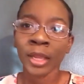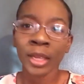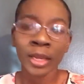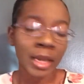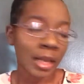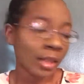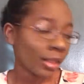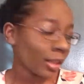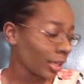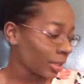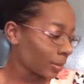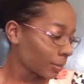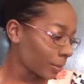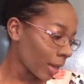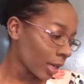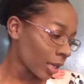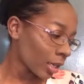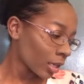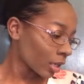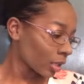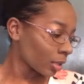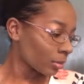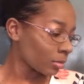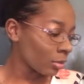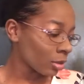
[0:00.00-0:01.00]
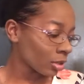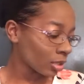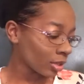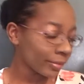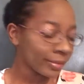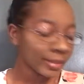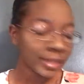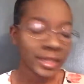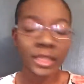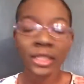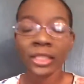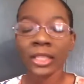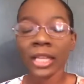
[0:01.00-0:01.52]
Now these products, most of
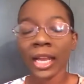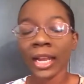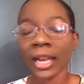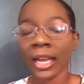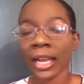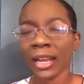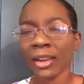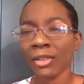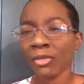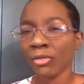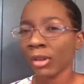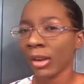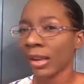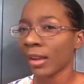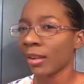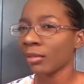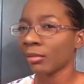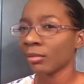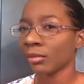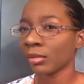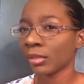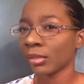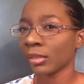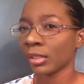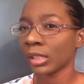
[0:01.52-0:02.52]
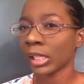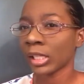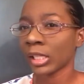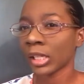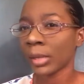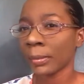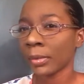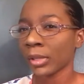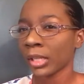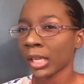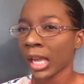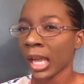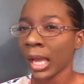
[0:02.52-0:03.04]
these I got around
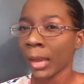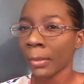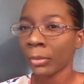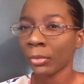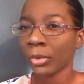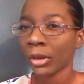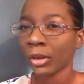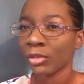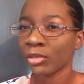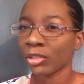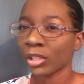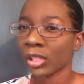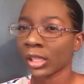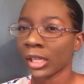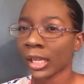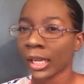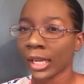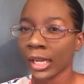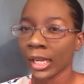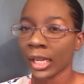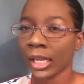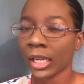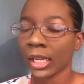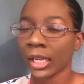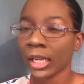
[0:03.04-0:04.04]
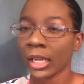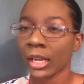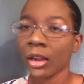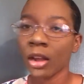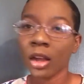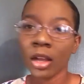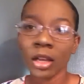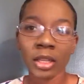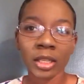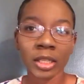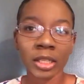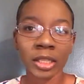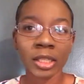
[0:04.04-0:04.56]
December time, around July,
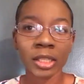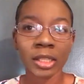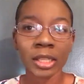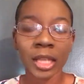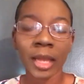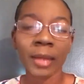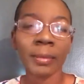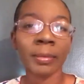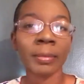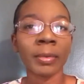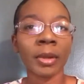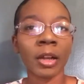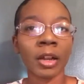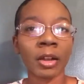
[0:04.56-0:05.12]
August type,